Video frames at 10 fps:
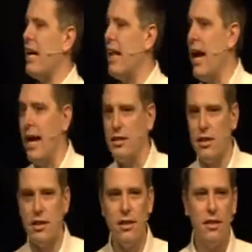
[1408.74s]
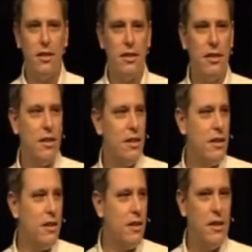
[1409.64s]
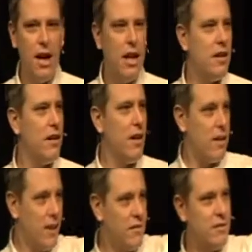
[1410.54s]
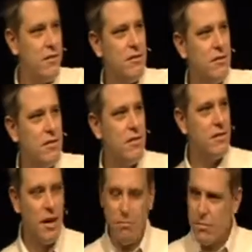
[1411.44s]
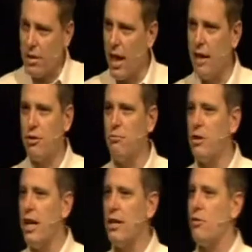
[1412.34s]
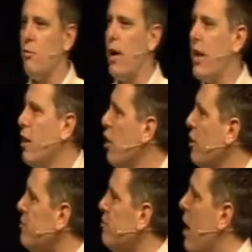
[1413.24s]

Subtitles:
class? No, there's some classroom settings, the way they learn.